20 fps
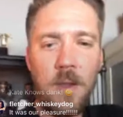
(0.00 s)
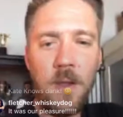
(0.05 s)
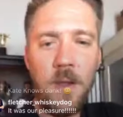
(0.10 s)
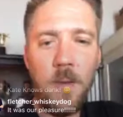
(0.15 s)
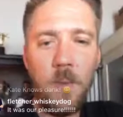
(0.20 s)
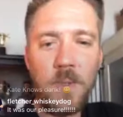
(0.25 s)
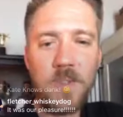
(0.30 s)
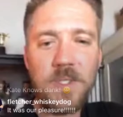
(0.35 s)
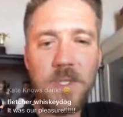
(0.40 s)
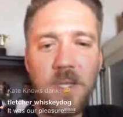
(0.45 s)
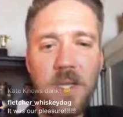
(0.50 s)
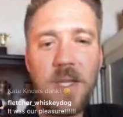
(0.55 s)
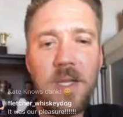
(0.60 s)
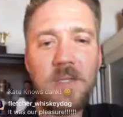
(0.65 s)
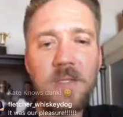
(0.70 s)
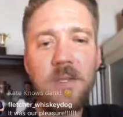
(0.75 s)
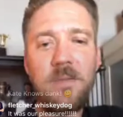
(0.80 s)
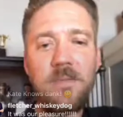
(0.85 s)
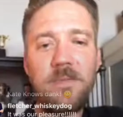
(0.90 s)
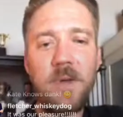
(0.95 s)
What's an
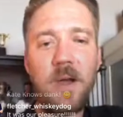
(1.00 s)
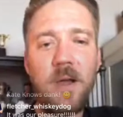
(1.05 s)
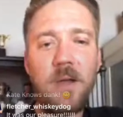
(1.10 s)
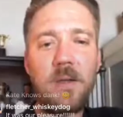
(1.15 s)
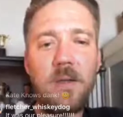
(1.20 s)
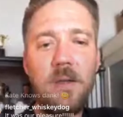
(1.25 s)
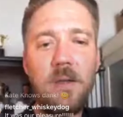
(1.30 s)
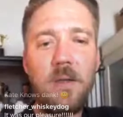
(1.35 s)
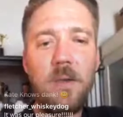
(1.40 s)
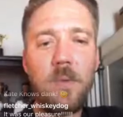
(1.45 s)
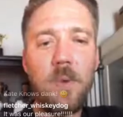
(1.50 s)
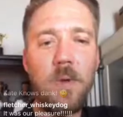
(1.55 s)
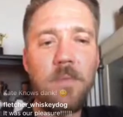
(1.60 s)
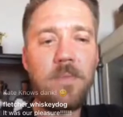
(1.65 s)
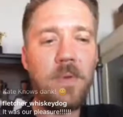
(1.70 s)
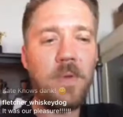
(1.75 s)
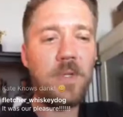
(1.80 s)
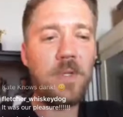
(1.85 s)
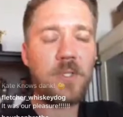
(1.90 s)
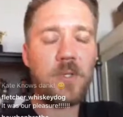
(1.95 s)
easy to find good rum
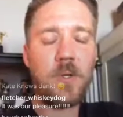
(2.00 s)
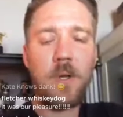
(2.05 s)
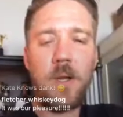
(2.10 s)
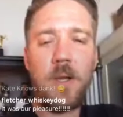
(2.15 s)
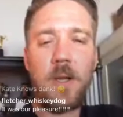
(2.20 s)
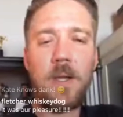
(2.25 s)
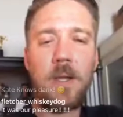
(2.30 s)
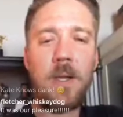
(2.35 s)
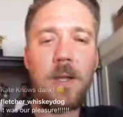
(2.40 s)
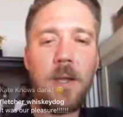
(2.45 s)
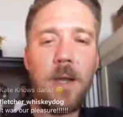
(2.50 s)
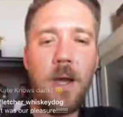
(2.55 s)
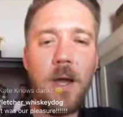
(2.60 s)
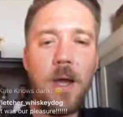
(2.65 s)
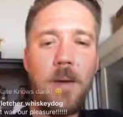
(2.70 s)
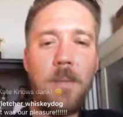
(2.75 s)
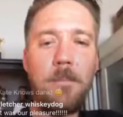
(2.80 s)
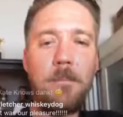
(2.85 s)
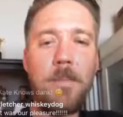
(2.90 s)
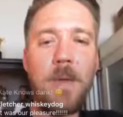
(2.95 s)
for this drink?
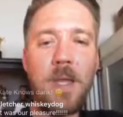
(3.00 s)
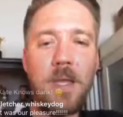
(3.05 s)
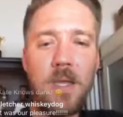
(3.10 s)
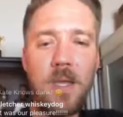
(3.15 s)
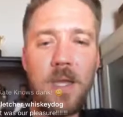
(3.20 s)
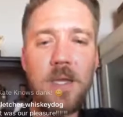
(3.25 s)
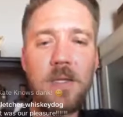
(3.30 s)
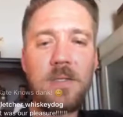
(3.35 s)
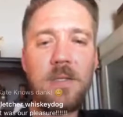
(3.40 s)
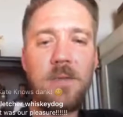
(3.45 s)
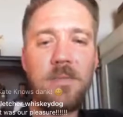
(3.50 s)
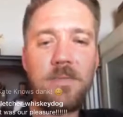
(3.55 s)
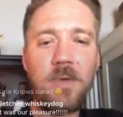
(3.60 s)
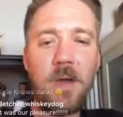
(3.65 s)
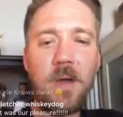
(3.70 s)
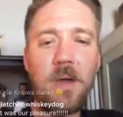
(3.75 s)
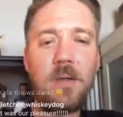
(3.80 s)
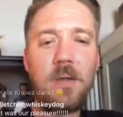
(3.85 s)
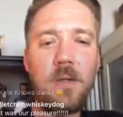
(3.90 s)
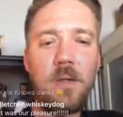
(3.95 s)
An easy to
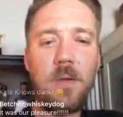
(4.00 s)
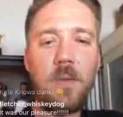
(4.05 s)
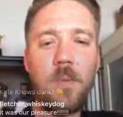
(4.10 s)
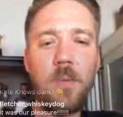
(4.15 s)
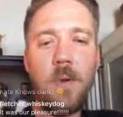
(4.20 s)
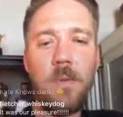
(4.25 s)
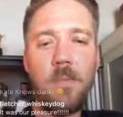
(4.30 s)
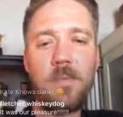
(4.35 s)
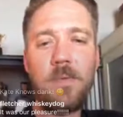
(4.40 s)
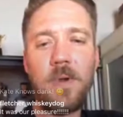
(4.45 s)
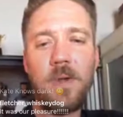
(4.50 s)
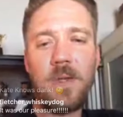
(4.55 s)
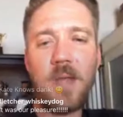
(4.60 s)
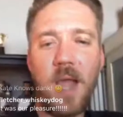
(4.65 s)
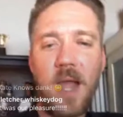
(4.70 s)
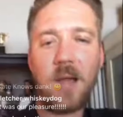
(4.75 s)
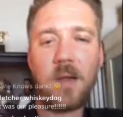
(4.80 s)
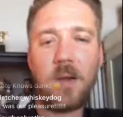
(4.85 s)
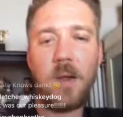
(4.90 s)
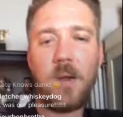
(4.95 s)
find good rum for a
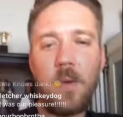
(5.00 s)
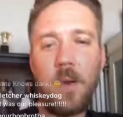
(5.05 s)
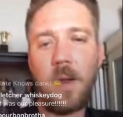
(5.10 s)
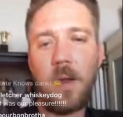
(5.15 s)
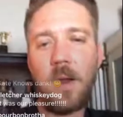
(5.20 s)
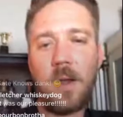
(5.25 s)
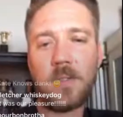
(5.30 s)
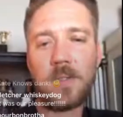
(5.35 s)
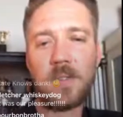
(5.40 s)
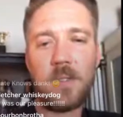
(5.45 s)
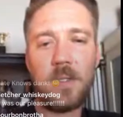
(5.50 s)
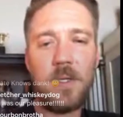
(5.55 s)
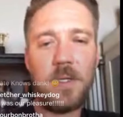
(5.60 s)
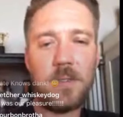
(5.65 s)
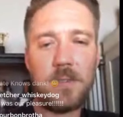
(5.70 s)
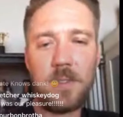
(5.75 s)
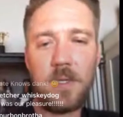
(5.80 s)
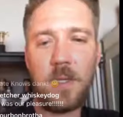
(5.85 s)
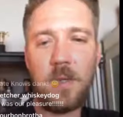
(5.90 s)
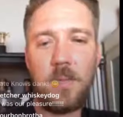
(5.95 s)
daiquiri, quite honestly,
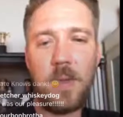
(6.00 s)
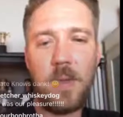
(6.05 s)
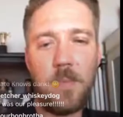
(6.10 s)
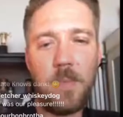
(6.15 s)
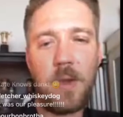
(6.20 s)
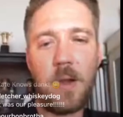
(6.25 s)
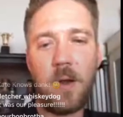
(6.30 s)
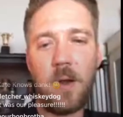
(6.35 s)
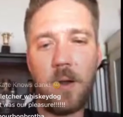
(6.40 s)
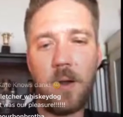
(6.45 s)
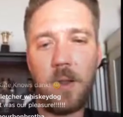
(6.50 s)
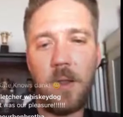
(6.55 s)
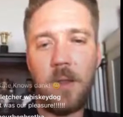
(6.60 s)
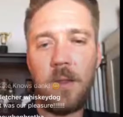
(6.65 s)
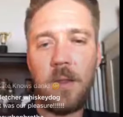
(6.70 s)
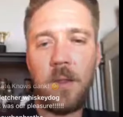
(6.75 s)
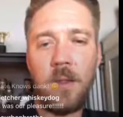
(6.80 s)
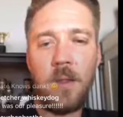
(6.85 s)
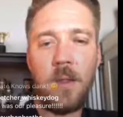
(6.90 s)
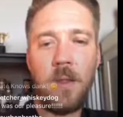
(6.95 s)
is going to be Bacardi.
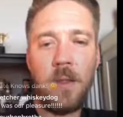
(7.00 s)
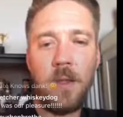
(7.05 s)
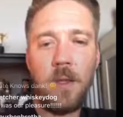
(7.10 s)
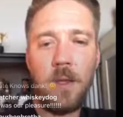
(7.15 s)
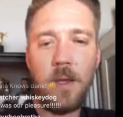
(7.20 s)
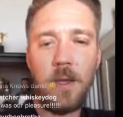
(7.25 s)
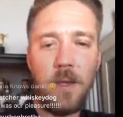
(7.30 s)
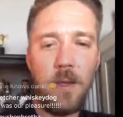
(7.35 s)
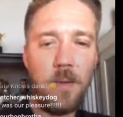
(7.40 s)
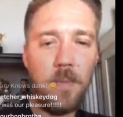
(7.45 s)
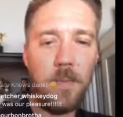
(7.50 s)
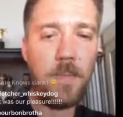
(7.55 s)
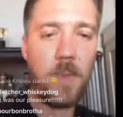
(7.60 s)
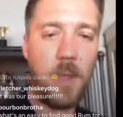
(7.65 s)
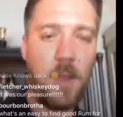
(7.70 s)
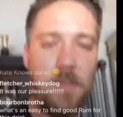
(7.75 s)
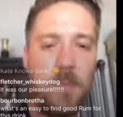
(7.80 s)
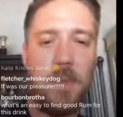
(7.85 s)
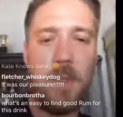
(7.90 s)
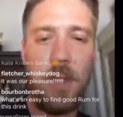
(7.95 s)

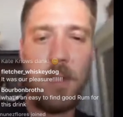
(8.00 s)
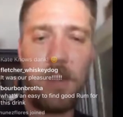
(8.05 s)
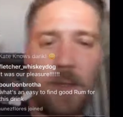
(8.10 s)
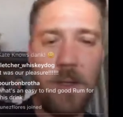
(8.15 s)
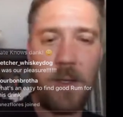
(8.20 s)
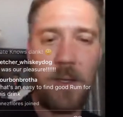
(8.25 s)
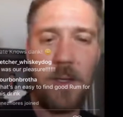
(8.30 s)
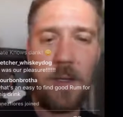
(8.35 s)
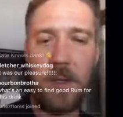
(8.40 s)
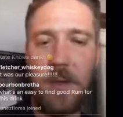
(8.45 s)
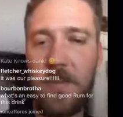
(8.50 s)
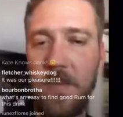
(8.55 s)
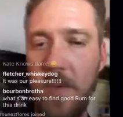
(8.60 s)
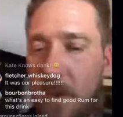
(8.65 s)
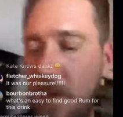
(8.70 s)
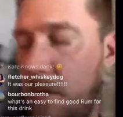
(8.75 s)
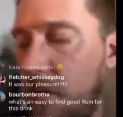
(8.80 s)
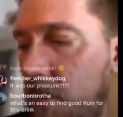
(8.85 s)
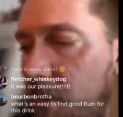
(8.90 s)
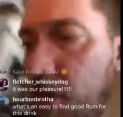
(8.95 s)
I think I can
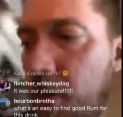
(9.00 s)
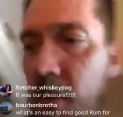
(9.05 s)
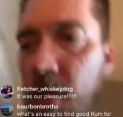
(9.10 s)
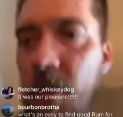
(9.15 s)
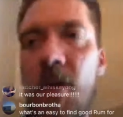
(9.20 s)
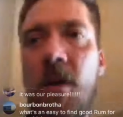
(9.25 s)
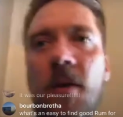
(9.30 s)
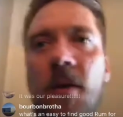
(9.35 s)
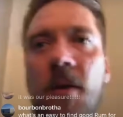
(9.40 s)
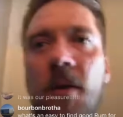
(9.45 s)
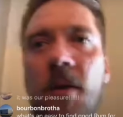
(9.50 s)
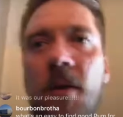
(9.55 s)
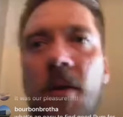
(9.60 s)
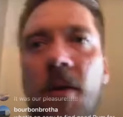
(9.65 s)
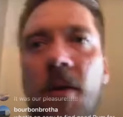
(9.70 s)
even show